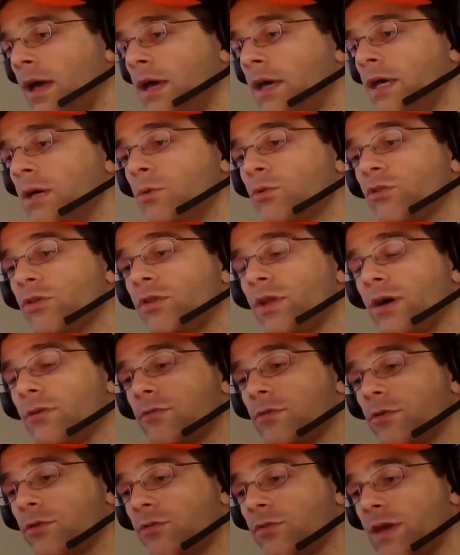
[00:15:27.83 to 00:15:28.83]
It was enough
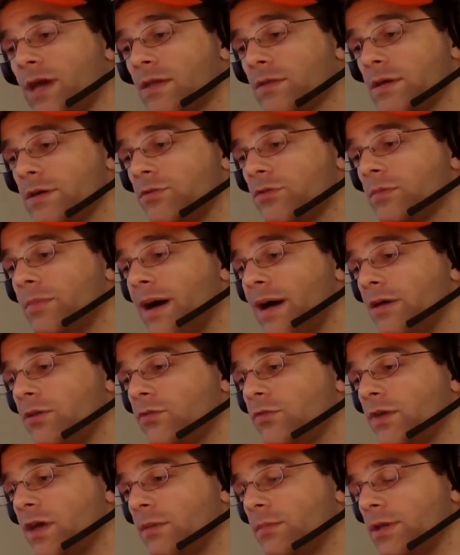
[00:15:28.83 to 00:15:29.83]
for Stanley to buy
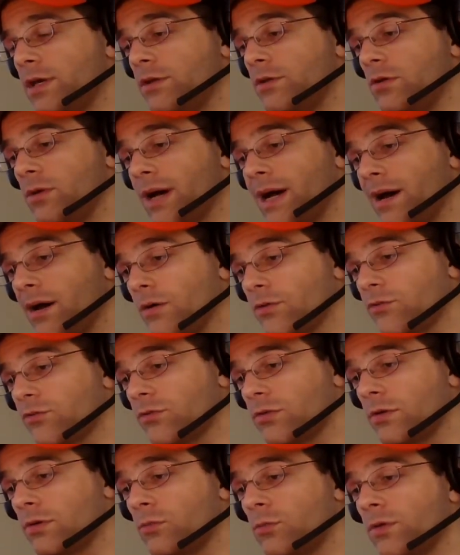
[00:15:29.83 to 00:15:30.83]
his family a new
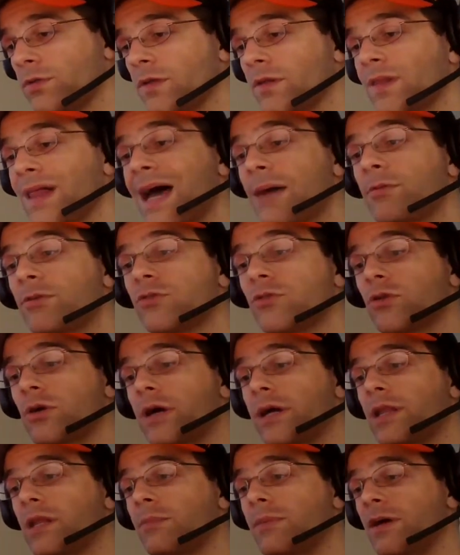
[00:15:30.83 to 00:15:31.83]
house, with a
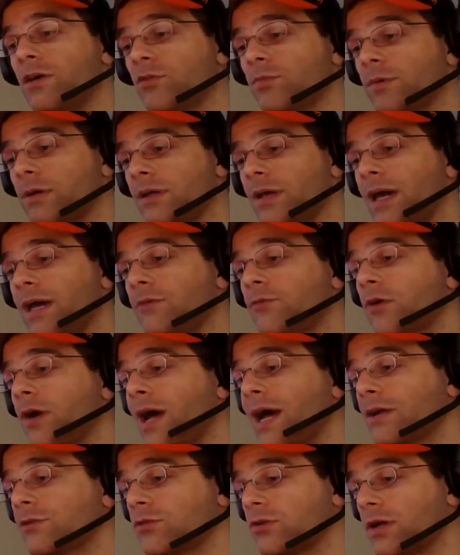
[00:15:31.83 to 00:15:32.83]
laboratory in the basement, and for
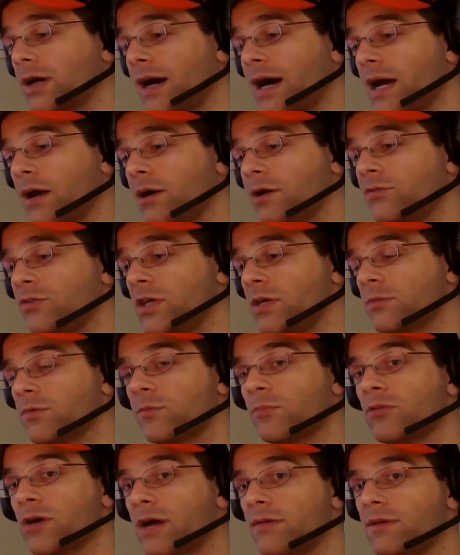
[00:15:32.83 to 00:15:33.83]
Hector to hire a team
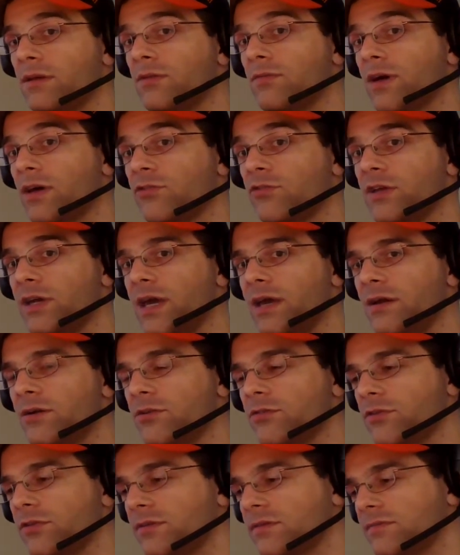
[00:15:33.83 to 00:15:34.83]
of private
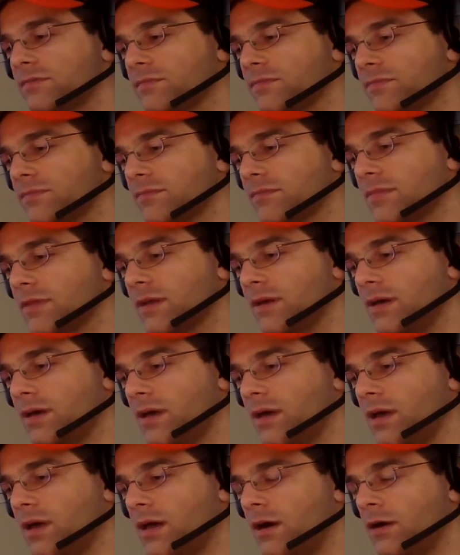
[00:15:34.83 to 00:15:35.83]
investigators
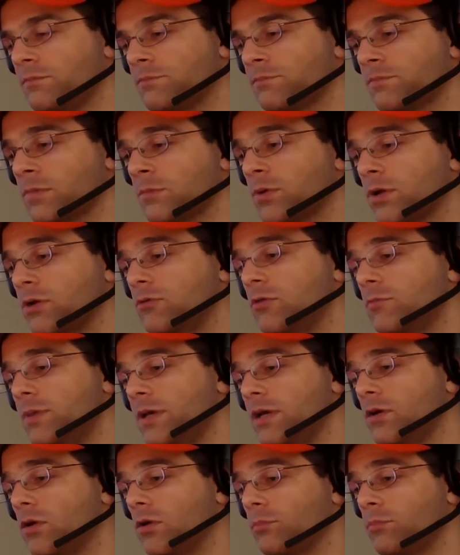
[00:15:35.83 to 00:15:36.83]
but it would
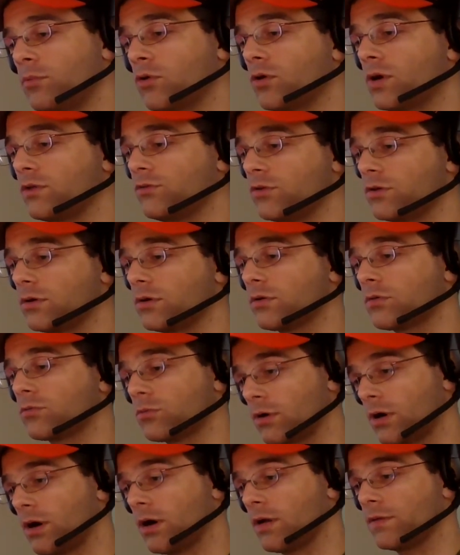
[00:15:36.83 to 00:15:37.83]
be boring to go
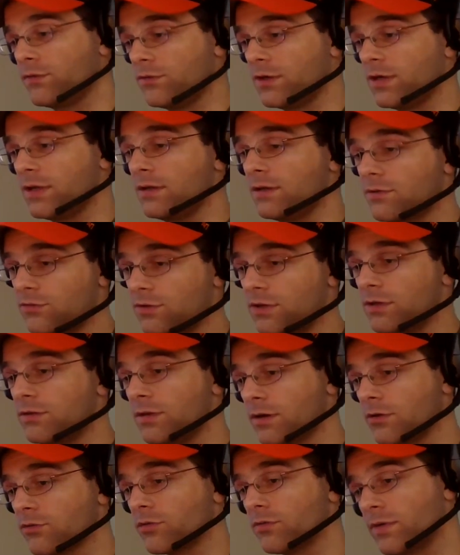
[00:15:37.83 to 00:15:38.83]
through all the tedious
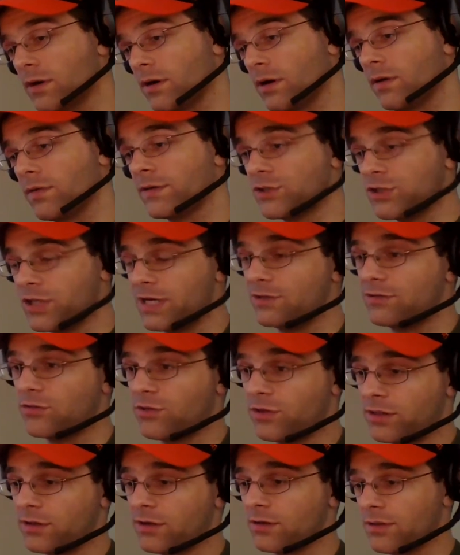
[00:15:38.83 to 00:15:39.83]
details of all the
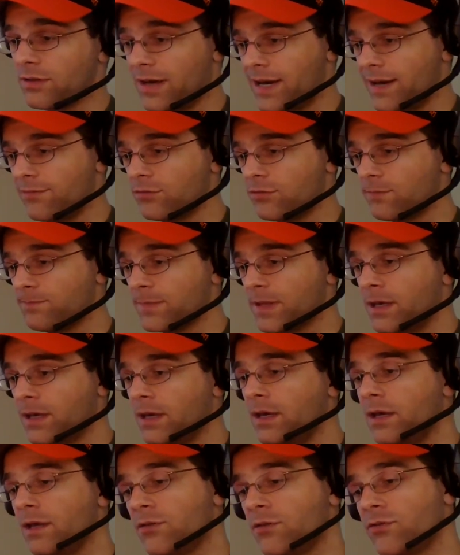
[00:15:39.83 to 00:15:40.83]
changes in their lives.
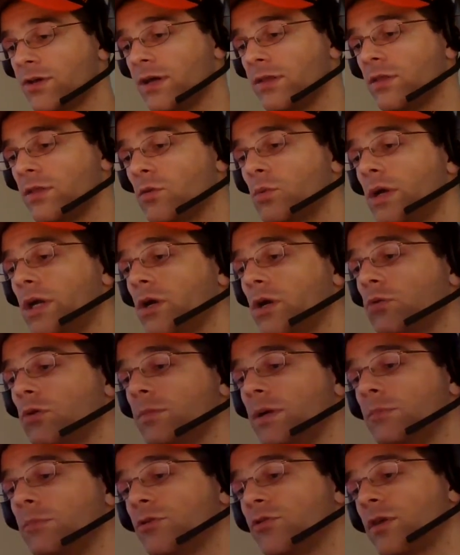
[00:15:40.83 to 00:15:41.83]
Instead, the reader will
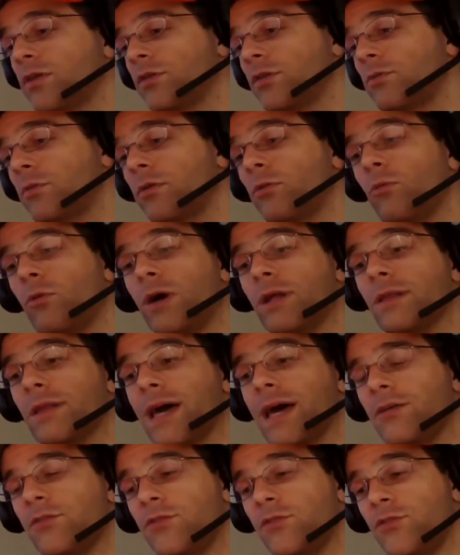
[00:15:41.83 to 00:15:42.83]
be presented with one
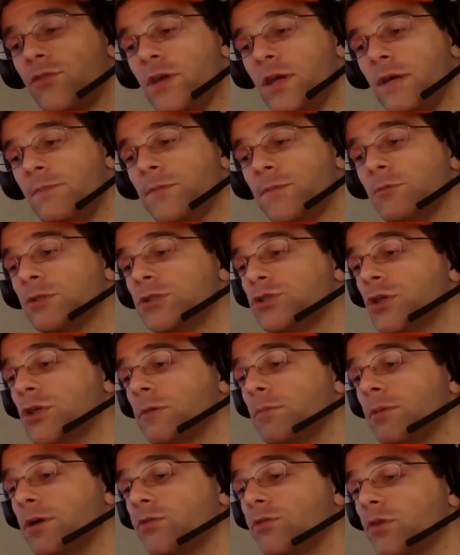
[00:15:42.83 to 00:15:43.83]
last scene, which
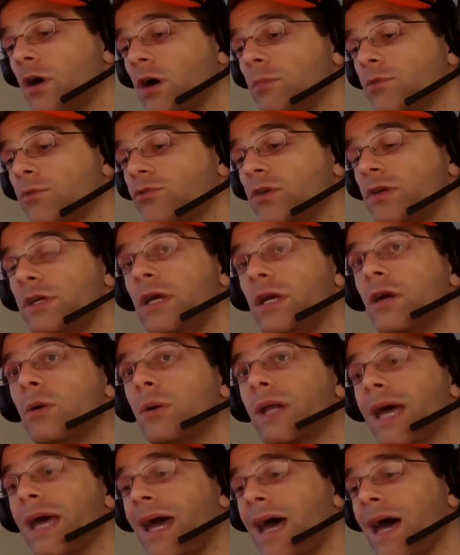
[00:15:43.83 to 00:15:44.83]
took place almost a year
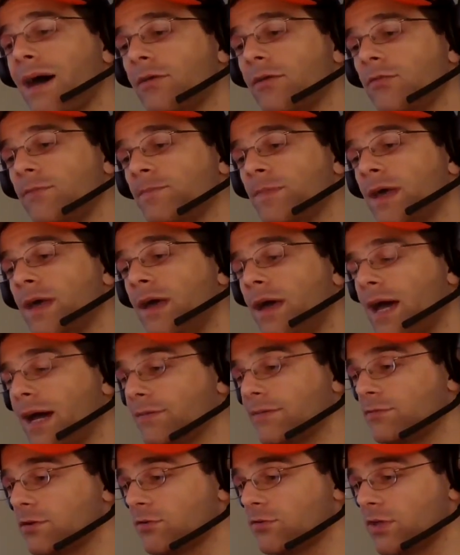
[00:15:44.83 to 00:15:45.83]
and a half
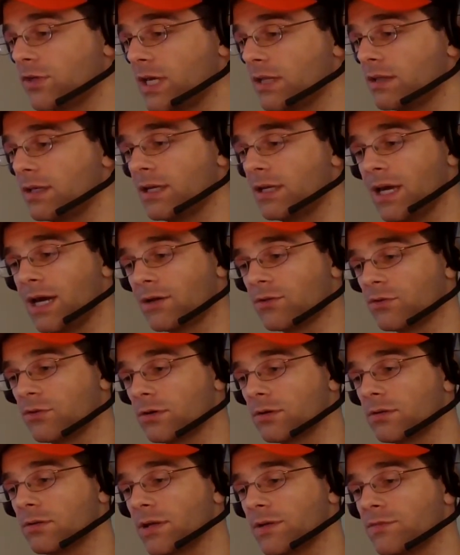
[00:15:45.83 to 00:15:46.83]
after Stanley and
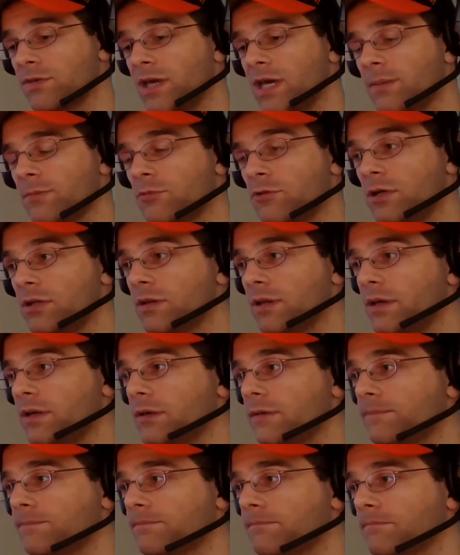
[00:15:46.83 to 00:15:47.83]
Hector left Camp Green
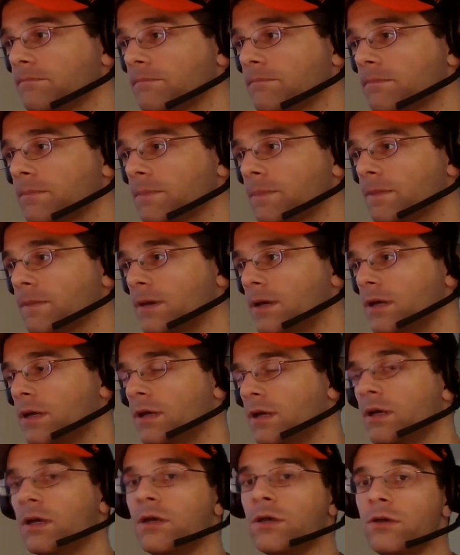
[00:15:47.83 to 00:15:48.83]
Lake.
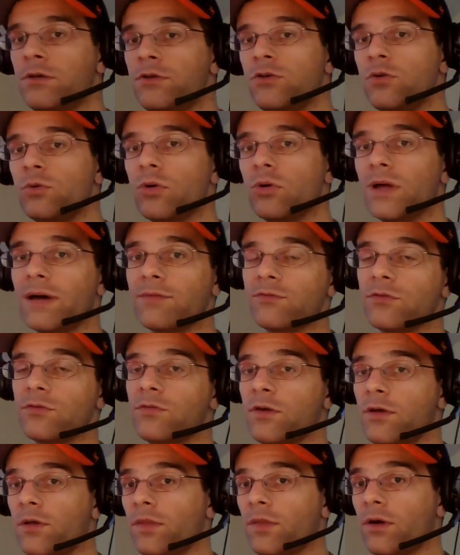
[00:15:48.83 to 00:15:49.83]
You will have to
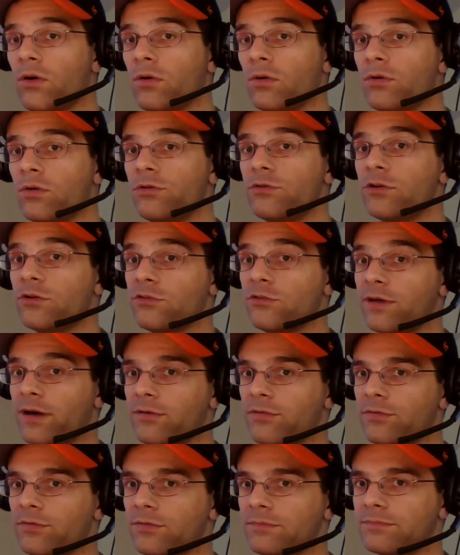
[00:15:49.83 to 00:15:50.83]
fill in the holes
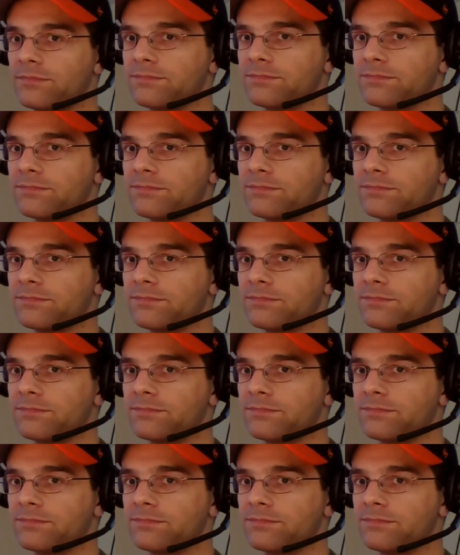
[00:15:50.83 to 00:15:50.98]
yourself.